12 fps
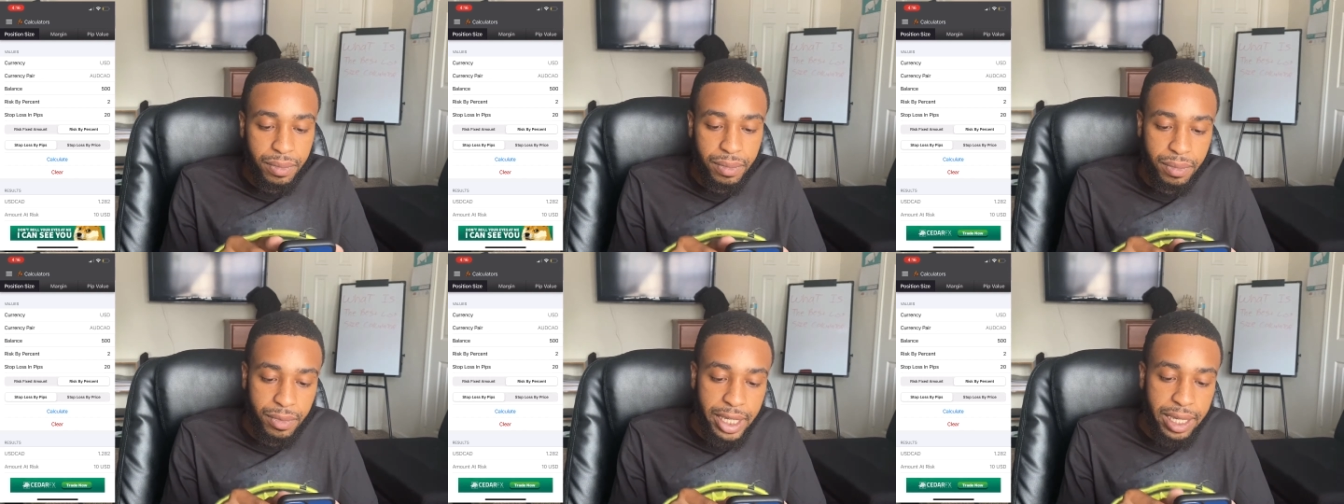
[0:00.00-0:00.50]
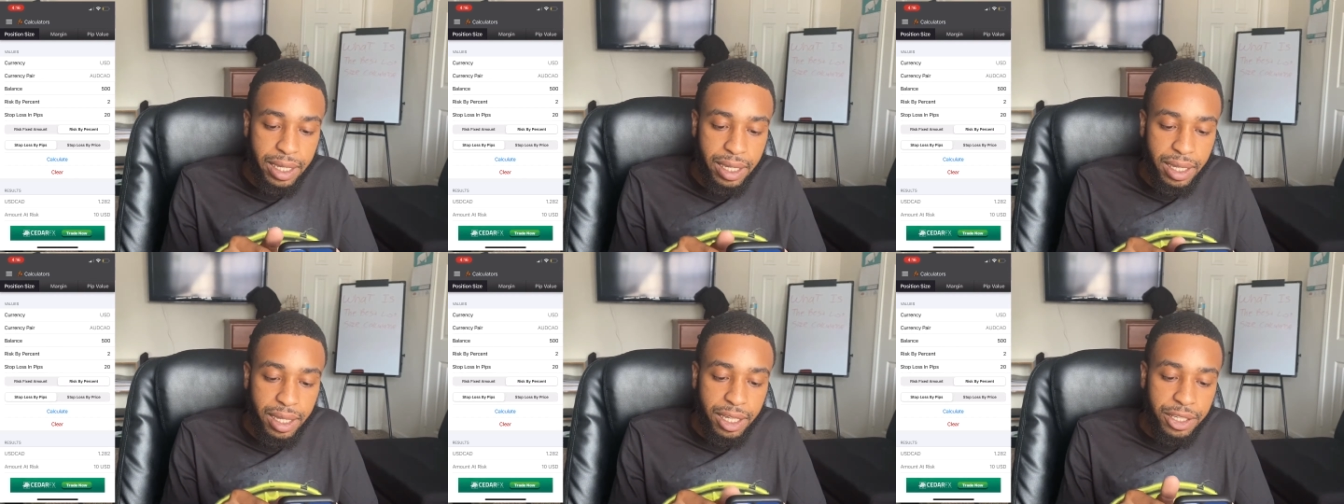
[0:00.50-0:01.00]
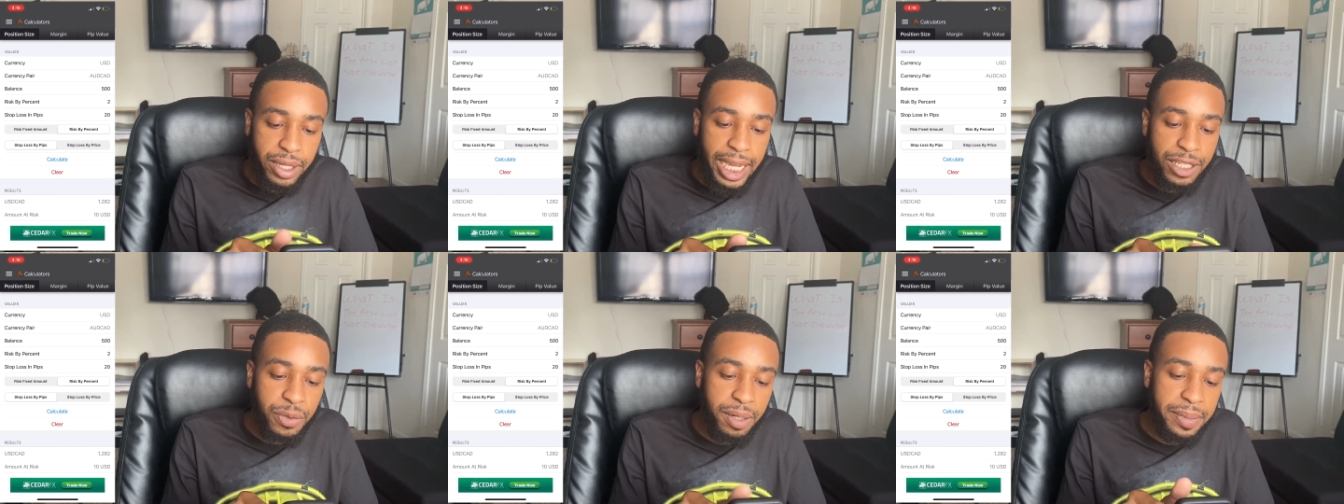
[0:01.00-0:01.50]
okay? You
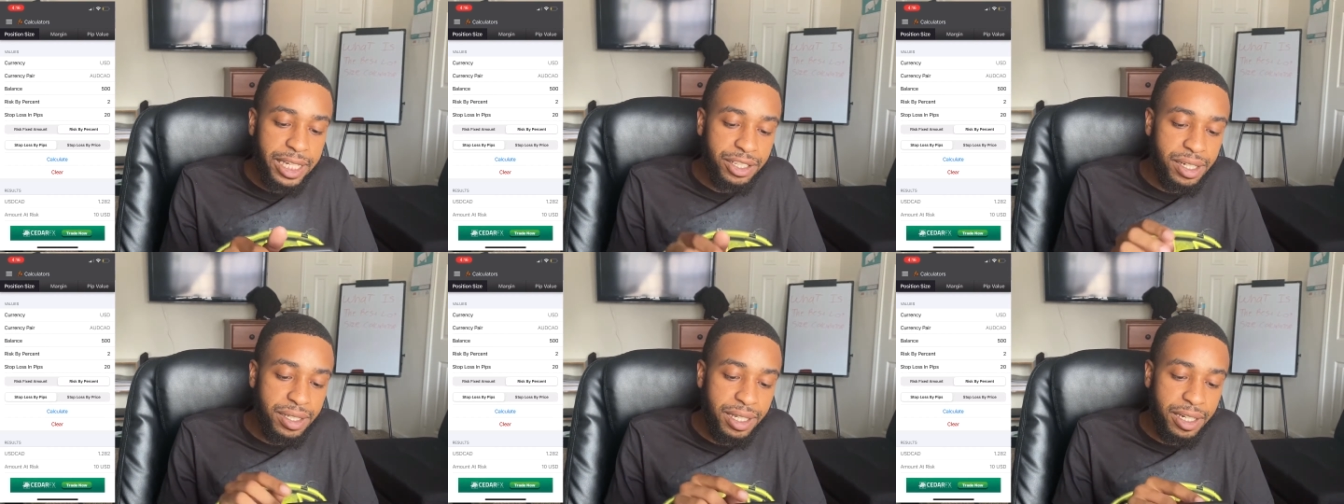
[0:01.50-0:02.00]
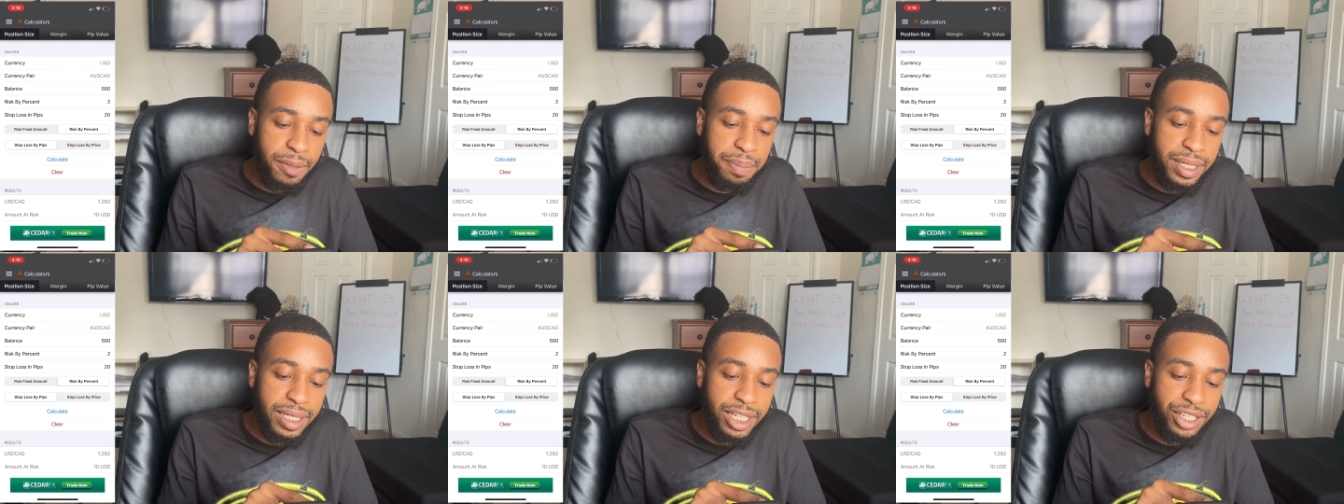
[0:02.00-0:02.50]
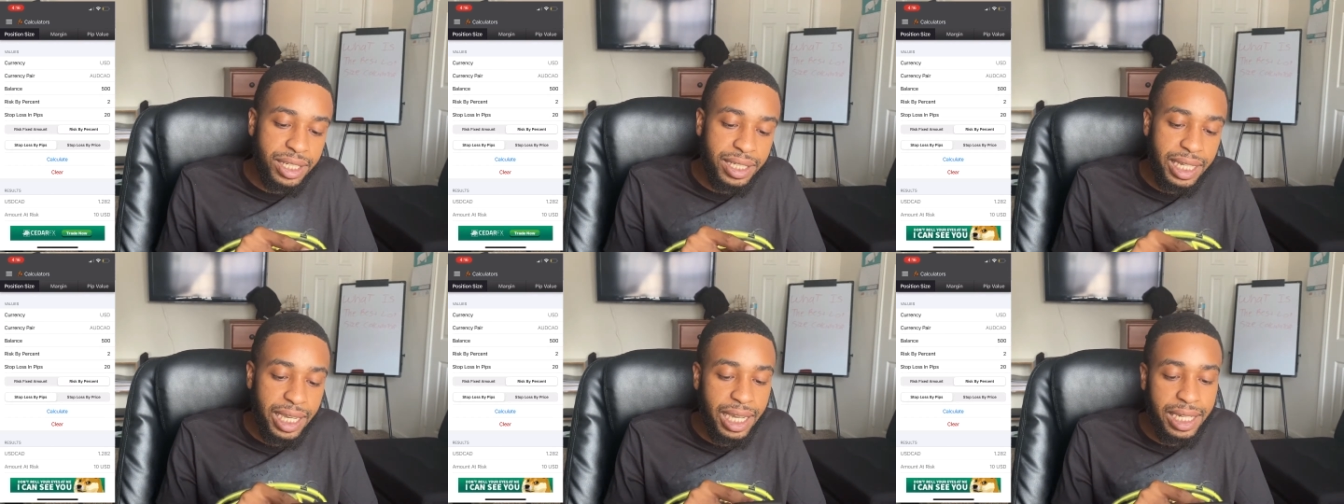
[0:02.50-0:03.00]
guys wanna make sure it's under position
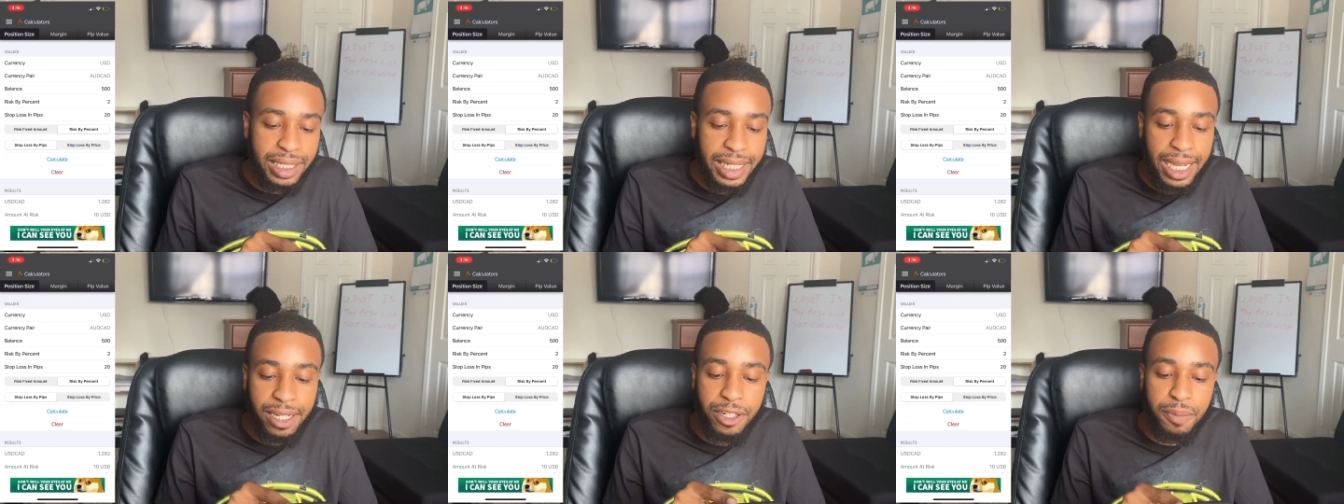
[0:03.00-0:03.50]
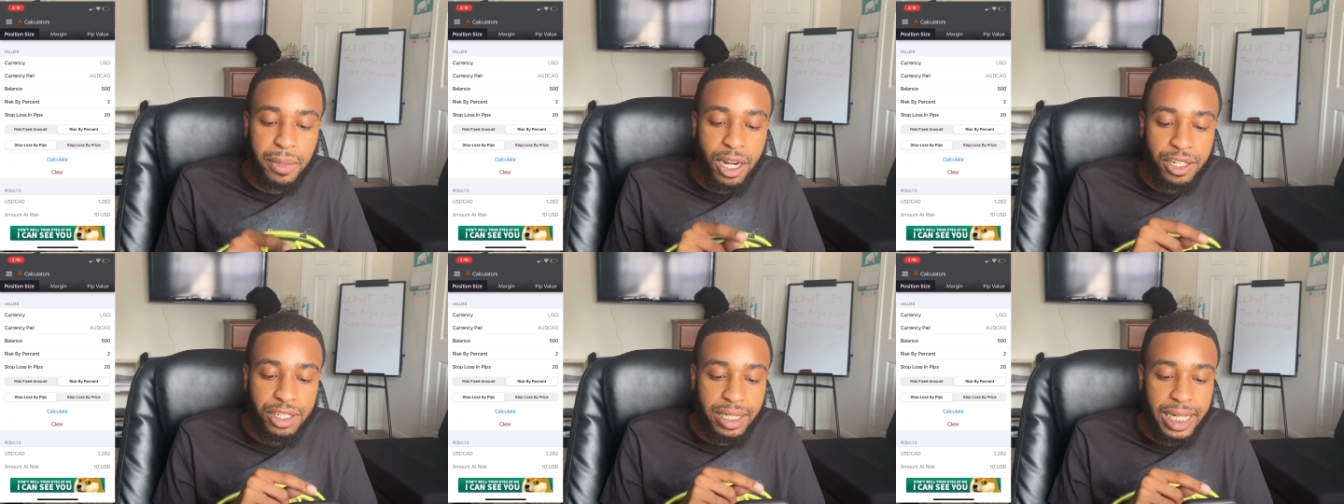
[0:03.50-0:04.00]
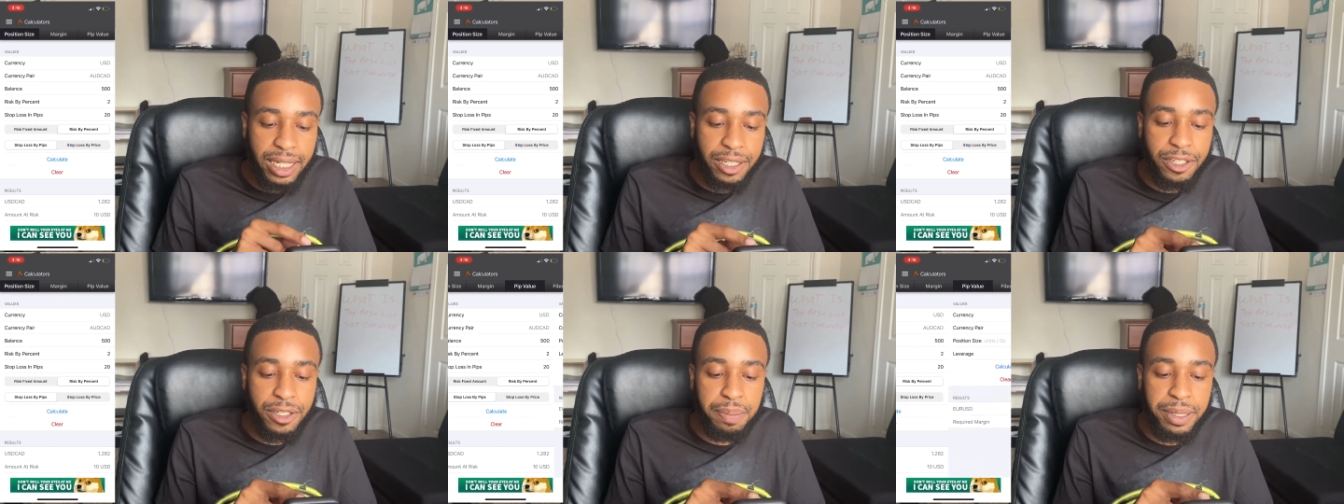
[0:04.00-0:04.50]
size, not under margin, not
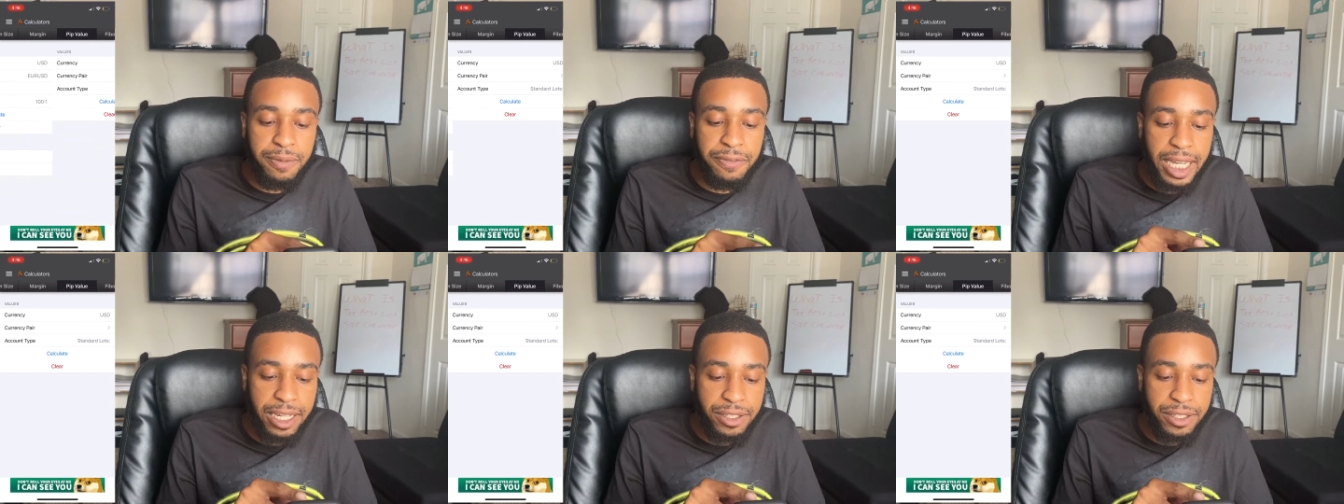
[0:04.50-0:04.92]
under pip value.